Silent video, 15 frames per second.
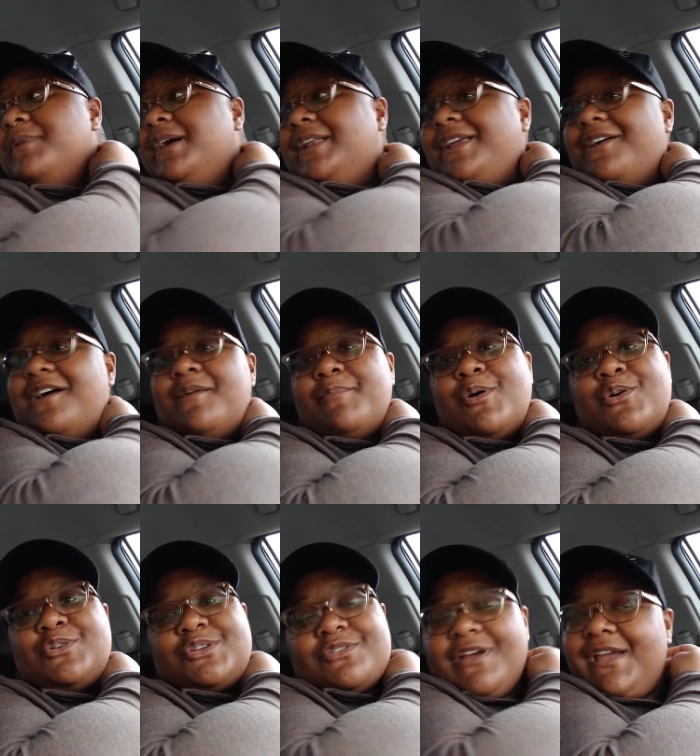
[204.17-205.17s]
money
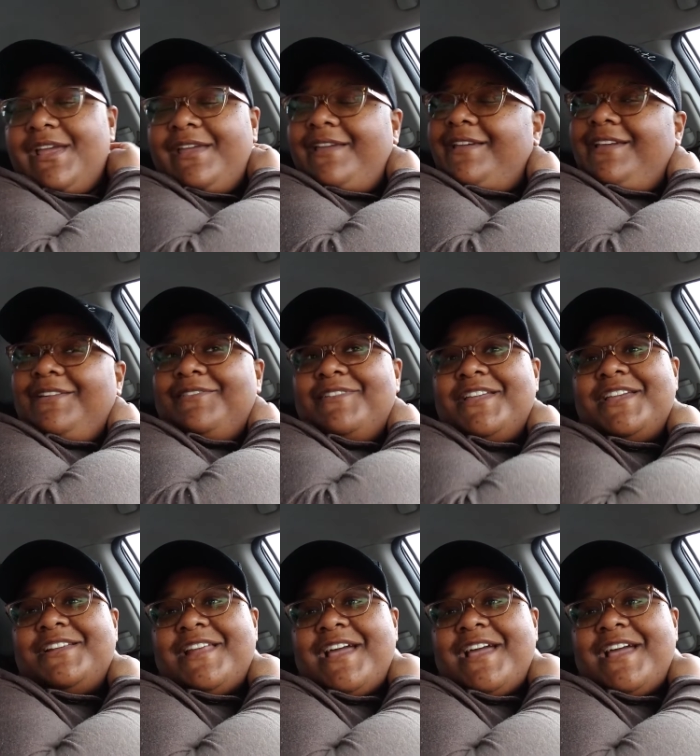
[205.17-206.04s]
almost, right? When